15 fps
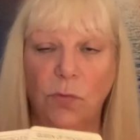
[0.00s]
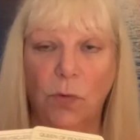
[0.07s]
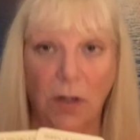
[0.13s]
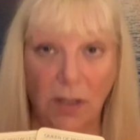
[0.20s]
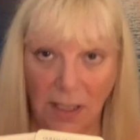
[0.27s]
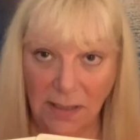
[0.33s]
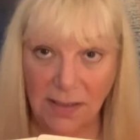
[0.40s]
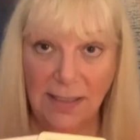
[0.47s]

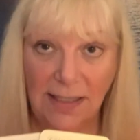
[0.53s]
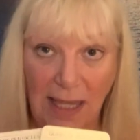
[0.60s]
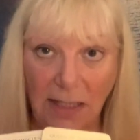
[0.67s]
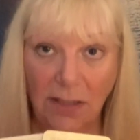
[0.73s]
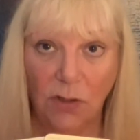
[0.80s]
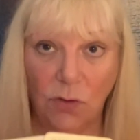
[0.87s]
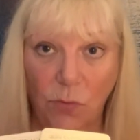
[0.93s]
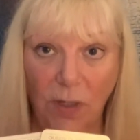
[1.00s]
working
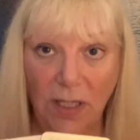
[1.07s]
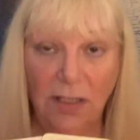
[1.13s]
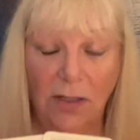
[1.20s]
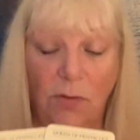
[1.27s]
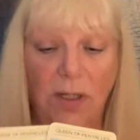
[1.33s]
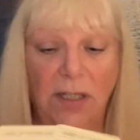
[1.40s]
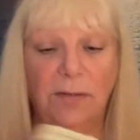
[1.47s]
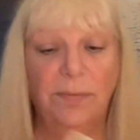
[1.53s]
together with the
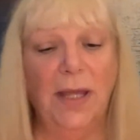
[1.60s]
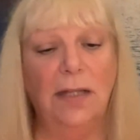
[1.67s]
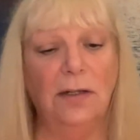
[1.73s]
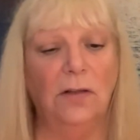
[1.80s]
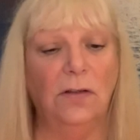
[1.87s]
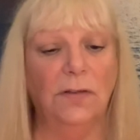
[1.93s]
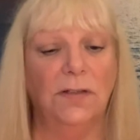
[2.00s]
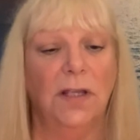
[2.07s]
Queen of
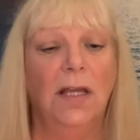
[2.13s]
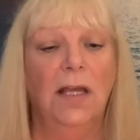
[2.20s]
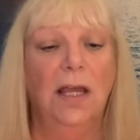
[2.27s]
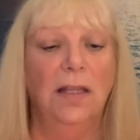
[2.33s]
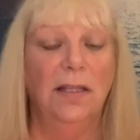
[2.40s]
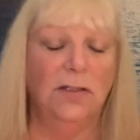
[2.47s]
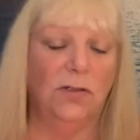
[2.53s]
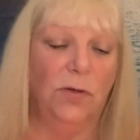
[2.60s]
Pentacles.
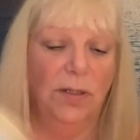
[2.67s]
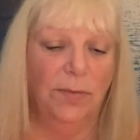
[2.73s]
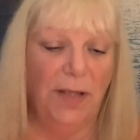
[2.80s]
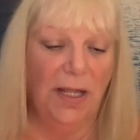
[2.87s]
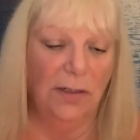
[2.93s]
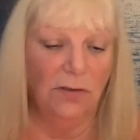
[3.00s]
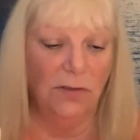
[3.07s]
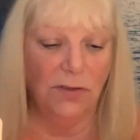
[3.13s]
This Queen of
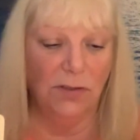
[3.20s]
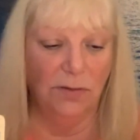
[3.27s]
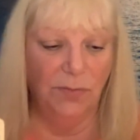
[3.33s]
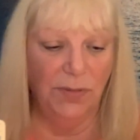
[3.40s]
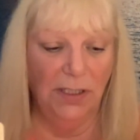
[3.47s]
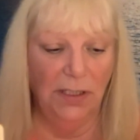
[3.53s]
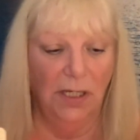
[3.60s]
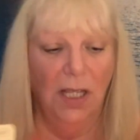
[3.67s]
Pentacles could
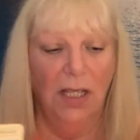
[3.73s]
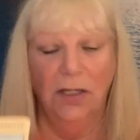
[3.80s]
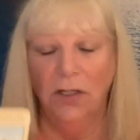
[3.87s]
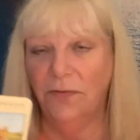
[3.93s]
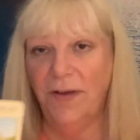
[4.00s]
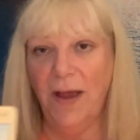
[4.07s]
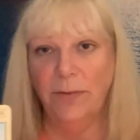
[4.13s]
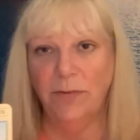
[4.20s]
be your
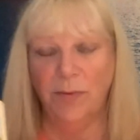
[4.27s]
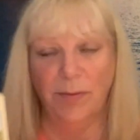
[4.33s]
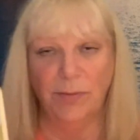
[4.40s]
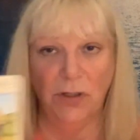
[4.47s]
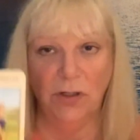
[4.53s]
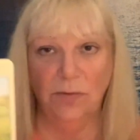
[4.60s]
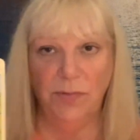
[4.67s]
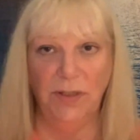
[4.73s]
family
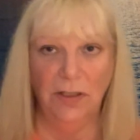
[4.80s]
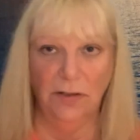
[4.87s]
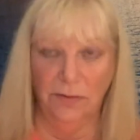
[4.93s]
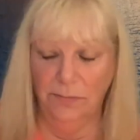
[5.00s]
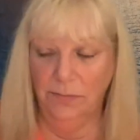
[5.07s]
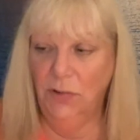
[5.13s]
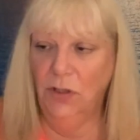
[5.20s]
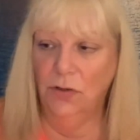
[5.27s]
member, could be
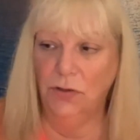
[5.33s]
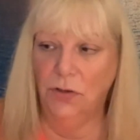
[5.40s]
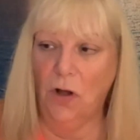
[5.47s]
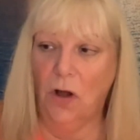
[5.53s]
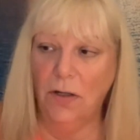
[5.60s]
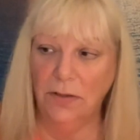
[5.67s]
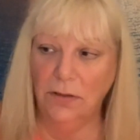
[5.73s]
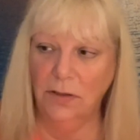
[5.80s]
your
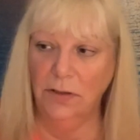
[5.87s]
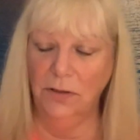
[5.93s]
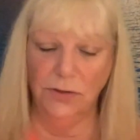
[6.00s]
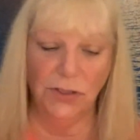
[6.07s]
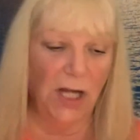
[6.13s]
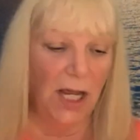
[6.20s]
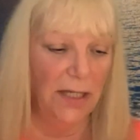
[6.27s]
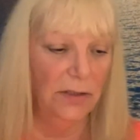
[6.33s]
daughter, your
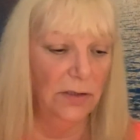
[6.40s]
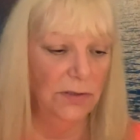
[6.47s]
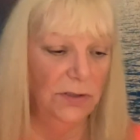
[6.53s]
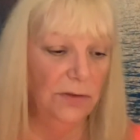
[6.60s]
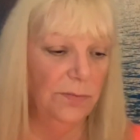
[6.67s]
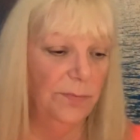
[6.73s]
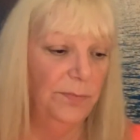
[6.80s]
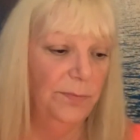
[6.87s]
child,
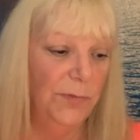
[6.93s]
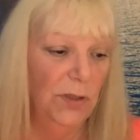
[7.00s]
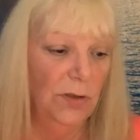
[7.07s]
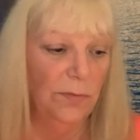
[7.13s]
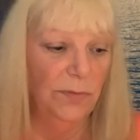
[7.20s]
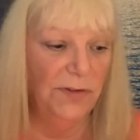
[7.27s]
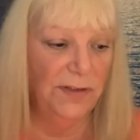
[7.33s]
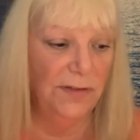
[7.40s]
your
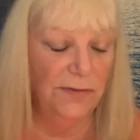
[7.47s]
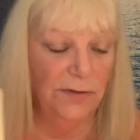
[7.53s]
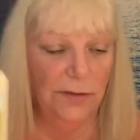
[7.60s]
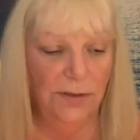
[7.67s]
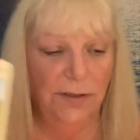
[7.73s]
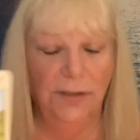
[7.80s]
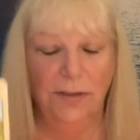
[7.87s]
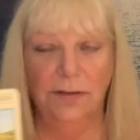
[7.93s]

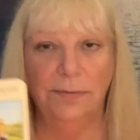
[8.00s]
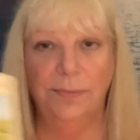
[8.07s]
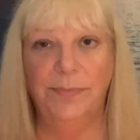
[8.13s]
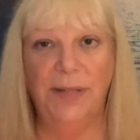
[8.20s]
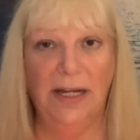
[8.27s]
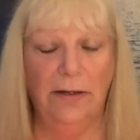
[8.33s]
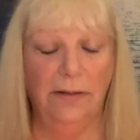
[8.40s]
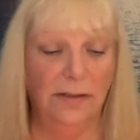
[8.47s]
sister, your
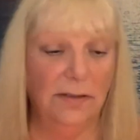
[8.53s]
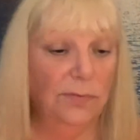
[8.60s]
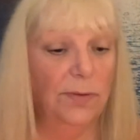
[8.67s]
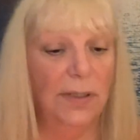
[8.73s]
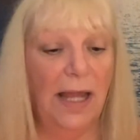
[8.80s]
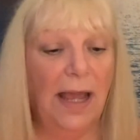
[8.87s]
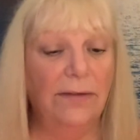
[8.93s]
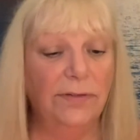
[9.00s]
parent,
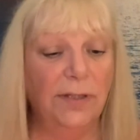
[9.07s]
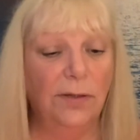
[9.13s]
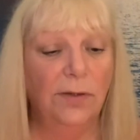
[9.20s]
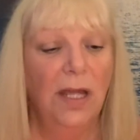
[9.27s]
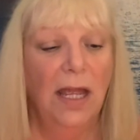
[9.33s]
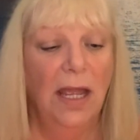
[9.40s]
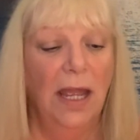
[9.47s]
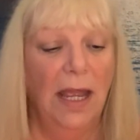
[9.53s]
what have you.
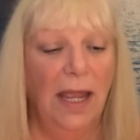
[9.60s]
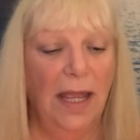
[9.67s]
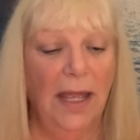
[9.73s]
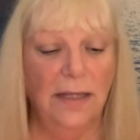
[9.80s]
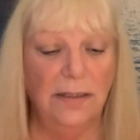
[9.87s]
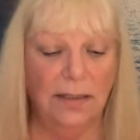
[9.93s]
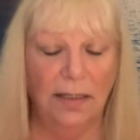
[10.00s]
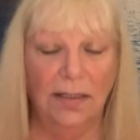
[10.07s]

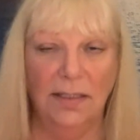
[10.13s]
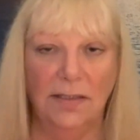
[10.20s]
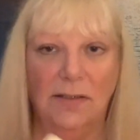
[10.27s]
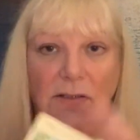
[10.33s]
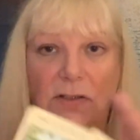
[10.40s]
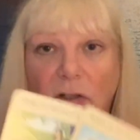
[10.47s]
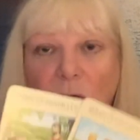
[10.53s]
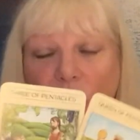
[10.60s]
And this
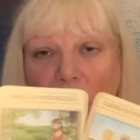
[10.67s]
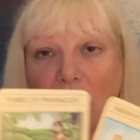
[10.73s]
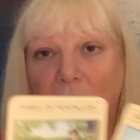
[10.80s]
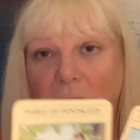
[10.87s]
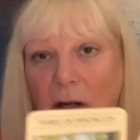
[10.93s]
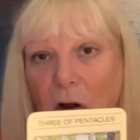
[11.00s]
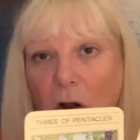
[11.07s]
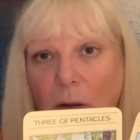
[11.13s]
is you
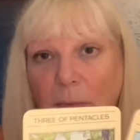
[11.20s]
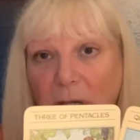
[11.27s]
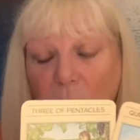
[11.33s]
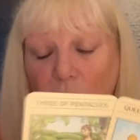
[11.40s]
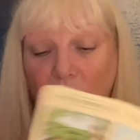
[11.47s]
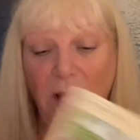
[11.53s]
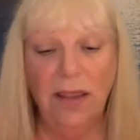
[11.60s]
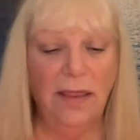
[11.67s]
working in harmony
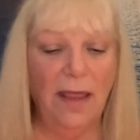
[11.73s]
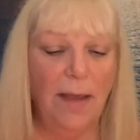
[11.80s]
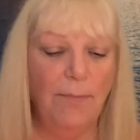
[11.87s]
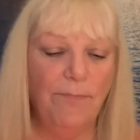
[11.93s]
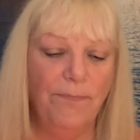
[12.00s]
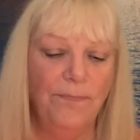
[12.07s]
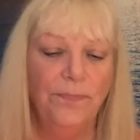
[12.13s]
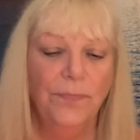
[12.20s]
with them.